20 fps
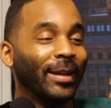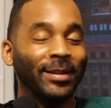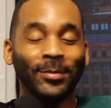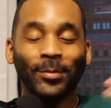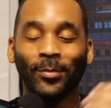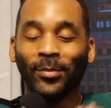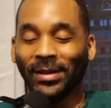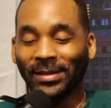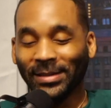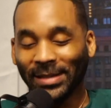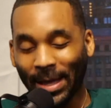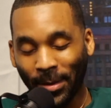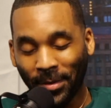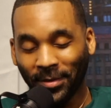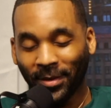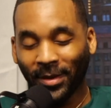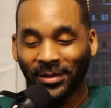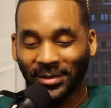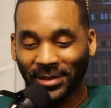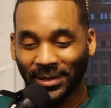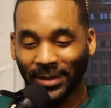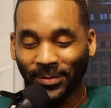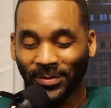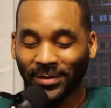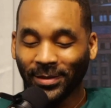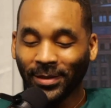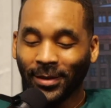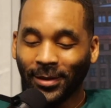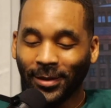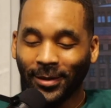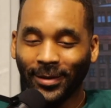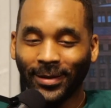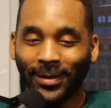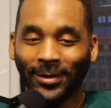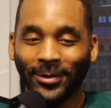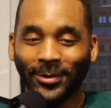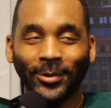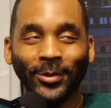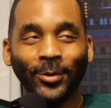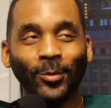By the time I'm done chips, all right,
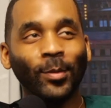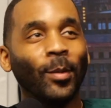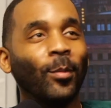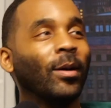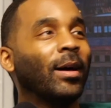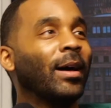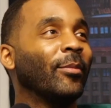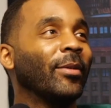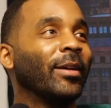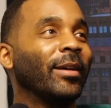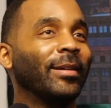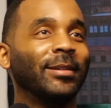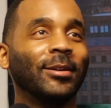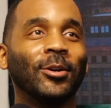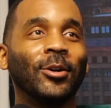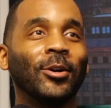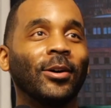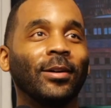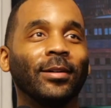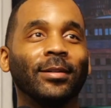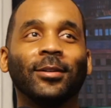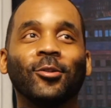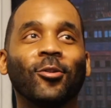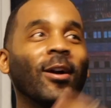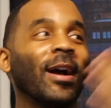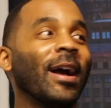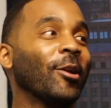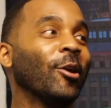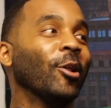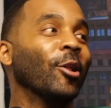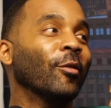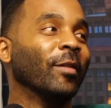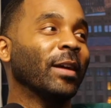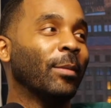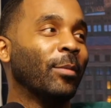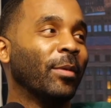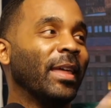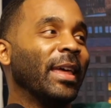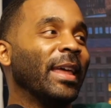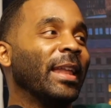cool. Where my mom at? Gone. Crying all over again.
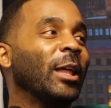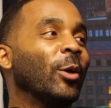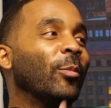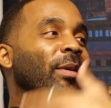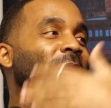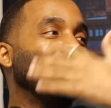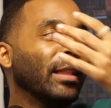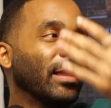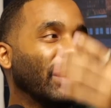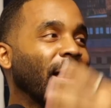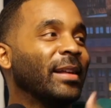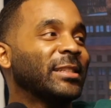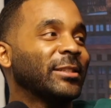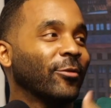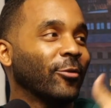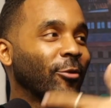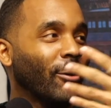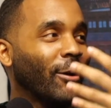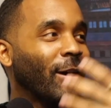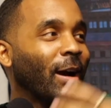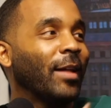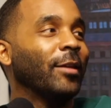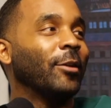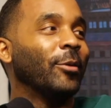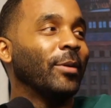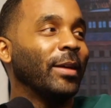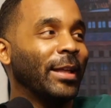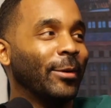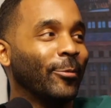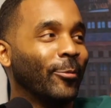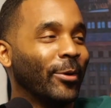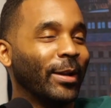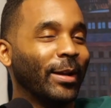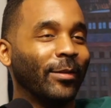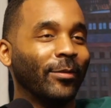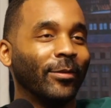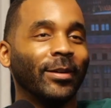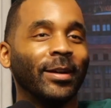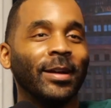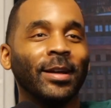But then it'll be less of a cry than it'll end,
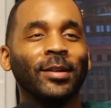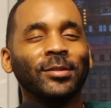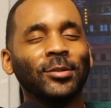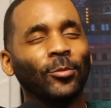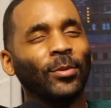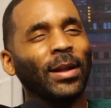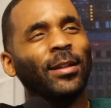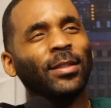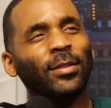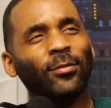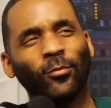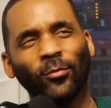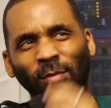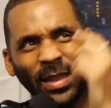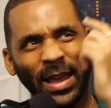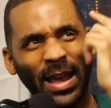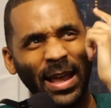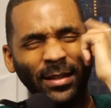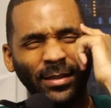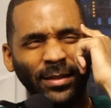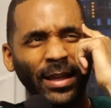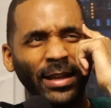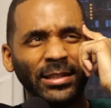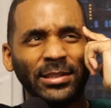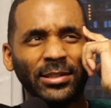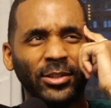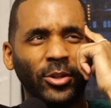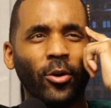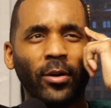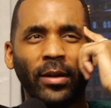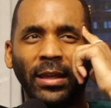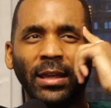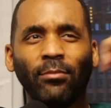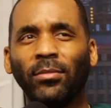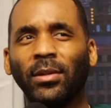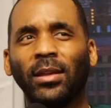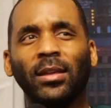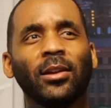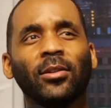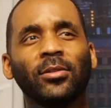whatever. So when that thought hit me
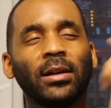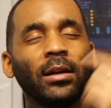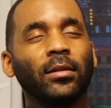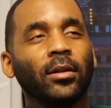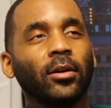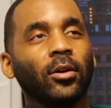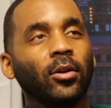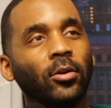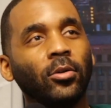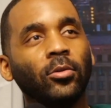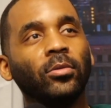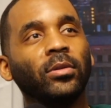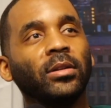years, I was like, holy